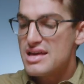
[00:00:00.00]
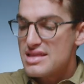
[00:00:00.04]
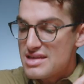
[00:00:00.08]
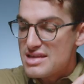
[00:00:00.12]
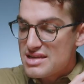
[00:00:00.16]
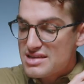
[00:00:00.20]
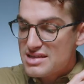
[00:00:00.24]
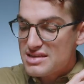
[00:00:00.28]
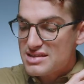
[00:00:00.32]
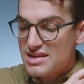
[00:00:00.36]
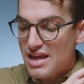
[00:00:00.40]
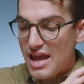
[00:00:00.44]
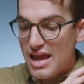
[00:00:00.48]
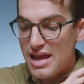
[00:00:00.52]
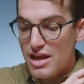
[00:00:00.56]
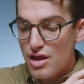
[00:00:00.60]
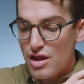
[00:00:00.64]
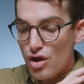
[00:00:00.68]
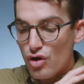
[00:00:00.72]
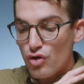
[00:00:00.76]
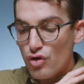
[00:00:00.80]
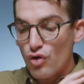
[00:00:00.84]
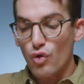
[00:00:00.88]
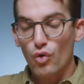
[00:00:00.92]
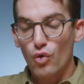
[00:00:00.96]
This is
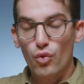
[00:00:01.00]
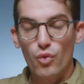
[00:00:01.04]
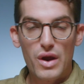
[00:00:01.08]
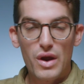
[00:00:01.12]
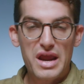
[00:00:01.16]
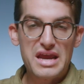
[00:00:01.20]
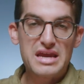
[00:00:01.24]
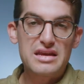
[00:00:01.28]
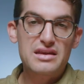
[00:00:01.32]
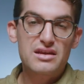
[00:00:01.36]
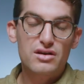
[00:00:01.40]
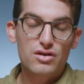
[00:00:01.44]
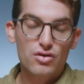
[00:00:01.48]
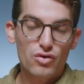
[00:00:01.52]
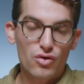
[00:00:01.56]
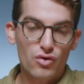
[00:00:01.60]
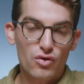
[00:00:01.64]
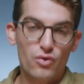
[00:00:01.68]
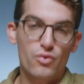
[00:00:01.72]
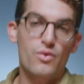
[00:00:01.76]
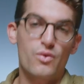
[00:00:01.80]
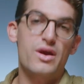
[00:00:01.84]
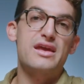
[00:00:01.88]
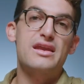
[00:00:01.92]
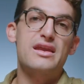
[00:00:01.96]
a great,
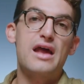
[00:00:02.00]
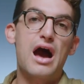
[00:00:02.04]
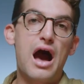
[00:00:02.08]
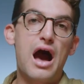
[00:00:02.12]
great